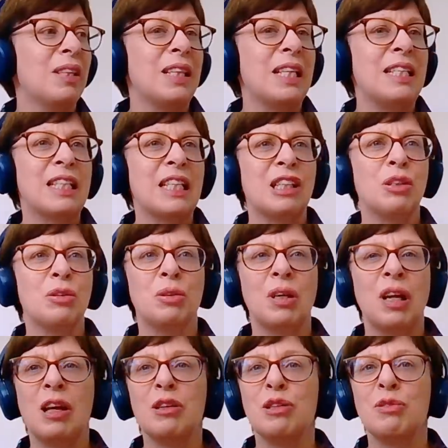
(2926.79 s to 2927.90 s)
That these are your
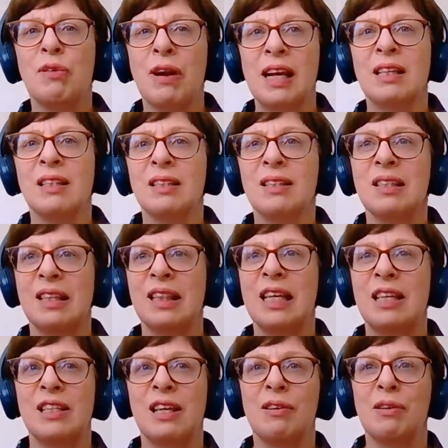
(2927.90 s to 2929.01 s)
close friends, and
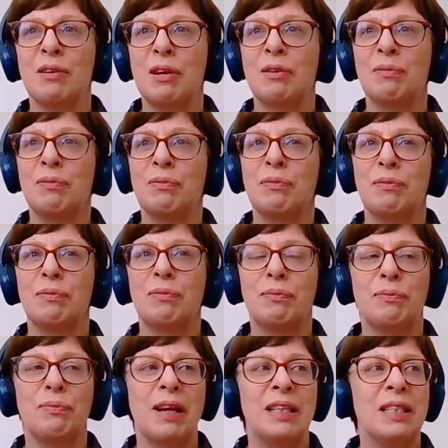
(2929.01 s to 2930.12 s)
these are
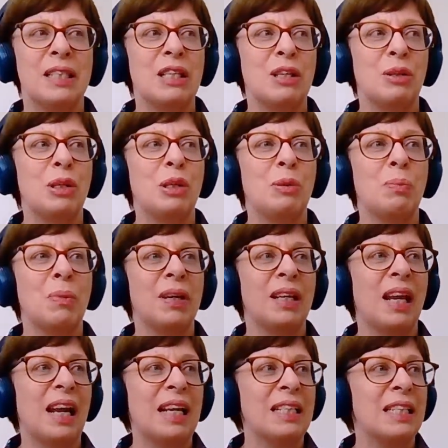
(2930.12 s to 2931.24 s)
friends who you
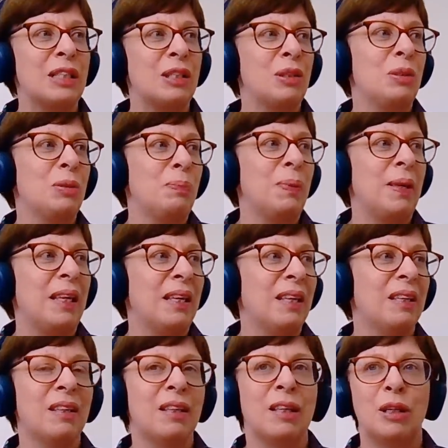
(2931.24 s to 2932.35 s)
might ask to
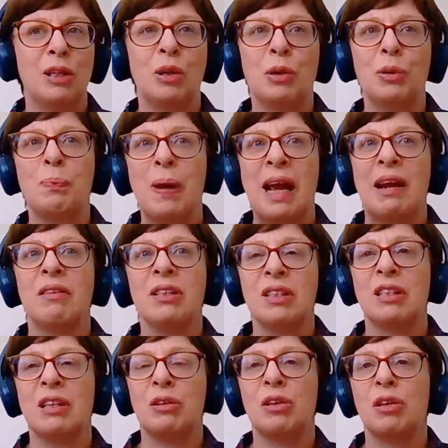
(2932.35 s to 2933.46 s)
be
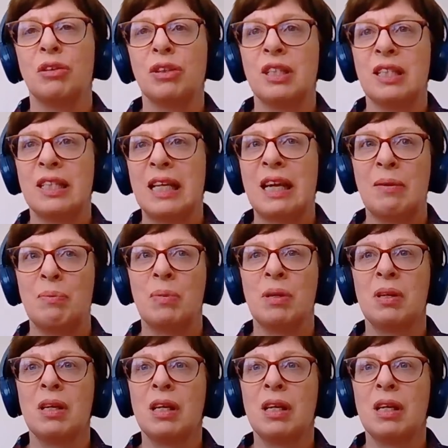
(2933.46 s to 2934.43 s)
godparents, so gossip.